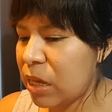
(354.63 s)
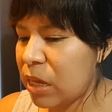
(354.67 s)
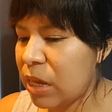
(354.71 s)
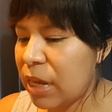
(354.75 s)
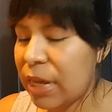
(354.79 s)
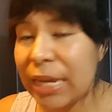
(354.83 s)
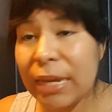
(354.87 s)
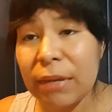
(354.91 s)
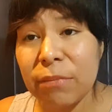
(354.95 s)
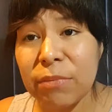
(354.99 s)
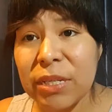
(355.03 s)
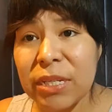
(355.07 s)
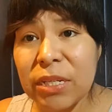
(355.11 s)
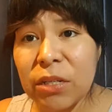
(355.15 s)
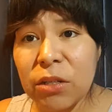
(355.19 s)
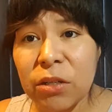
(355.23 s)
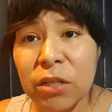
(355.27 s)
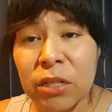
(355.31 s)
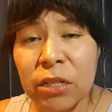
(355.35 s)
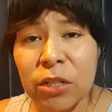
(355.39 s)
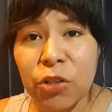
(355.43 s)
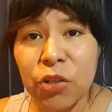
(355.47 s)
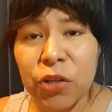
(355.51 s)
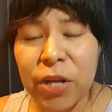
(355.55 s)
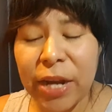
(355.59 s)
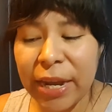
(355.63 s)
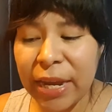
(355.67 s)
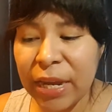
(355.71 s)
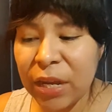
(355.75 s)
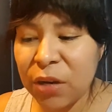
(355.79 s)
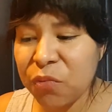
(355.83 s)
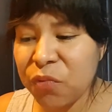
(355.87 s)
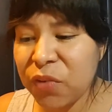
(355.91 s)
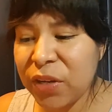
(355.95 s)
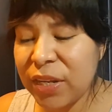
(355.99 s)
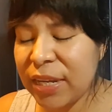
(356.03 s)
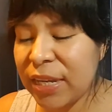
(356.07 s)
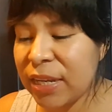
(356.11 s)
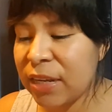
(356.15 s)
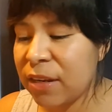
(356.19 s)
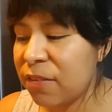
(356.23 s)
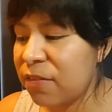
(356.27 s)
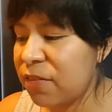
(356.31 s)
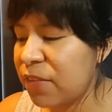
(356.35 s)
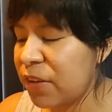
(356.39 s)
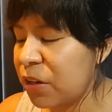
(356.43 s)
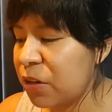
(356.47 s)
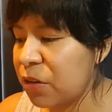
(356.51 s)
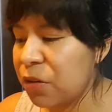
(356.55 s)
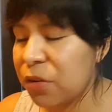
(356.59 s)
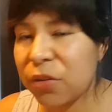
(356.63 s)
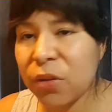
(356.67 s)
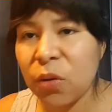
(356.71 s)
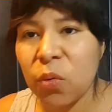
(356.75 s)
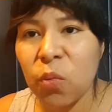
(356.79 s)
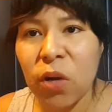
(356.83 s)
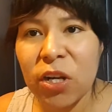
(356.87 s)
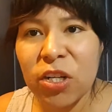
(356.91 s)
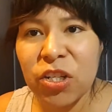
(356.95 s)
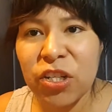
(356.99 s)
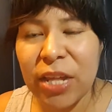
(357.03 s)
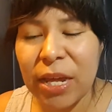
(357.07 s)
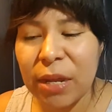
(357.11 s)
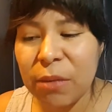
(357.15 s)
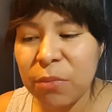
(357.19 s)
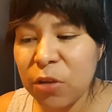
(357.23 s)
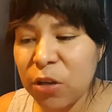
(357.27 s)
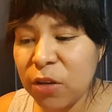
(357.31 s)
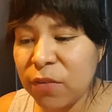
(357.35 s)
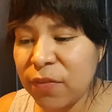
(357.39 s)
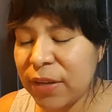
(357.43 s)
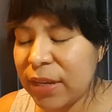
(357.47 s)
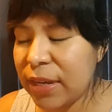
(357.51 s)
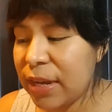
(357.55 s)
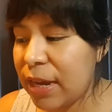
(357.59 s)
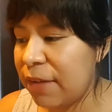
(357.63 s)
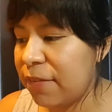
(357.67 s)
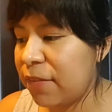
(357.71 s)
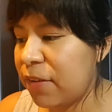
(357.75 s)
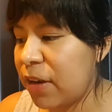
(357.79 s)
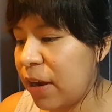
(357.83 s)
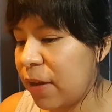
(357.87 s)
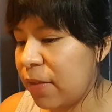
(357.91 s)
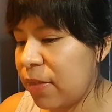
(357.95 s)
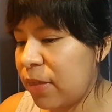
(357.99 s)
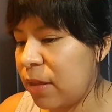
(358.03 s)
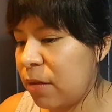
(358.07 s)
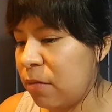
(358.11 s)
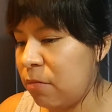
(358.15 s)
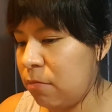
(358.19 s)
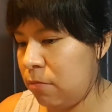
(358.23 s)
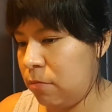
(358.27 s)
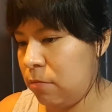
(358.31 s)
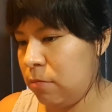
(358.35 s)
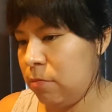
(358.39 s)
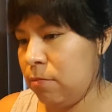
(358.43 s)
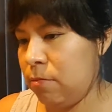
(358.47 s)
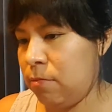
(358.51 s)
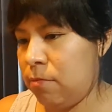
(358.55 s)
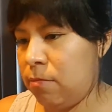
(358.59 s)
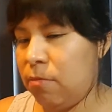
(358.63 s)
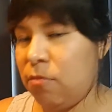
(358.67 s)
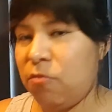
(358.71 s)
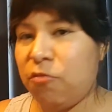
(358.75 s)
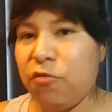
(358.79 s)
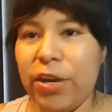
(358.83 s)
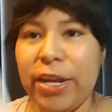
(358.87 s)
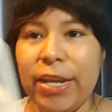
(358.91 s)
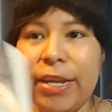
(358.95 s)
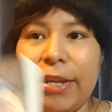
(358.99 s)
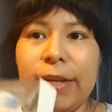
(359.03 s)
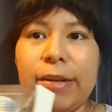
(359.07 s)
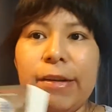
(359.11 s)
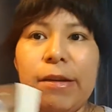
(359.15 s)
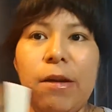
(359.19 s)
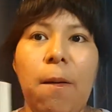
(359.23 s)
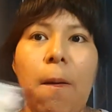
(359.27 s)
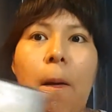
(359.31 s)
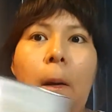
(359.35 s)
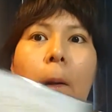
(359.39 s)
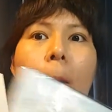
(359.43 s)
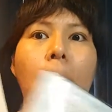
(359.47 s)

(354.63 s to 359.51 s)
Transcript: I am still going to try and read Hidden Figures and watch that movie. I've got them right here.